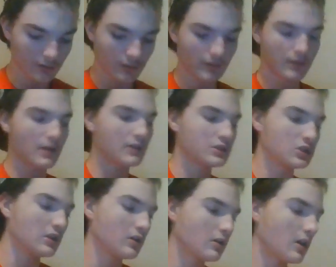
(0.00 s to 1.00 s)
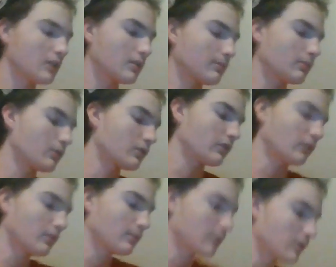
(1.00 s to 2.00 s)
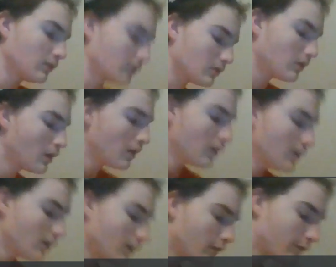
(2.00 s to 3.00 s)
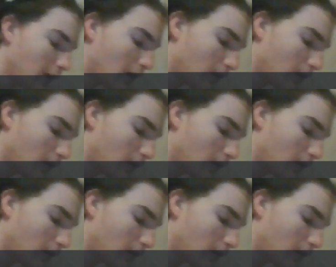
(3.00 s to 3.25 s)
the engineer and of course the producer of